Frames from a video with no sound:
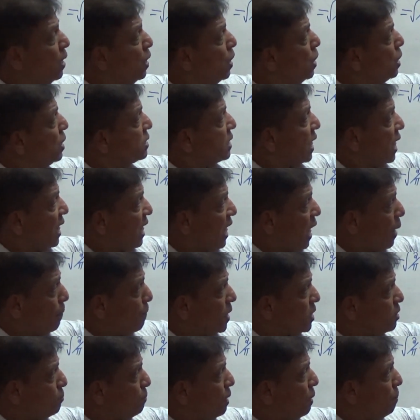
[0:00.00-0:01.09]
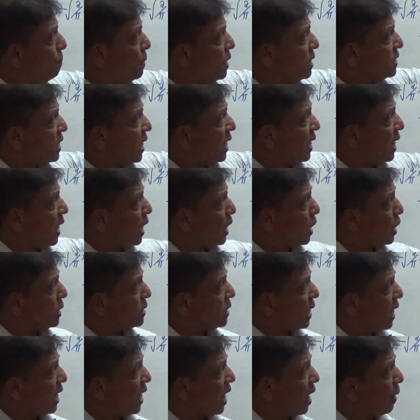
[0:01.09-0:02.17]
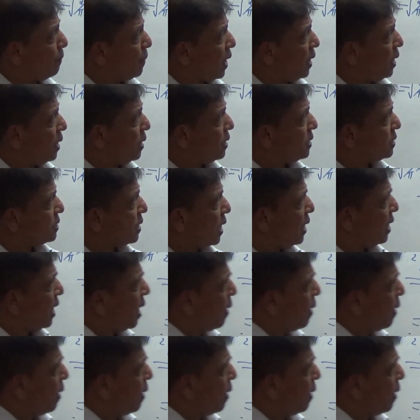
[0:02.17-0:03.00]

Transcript: sin a plus b plus sin a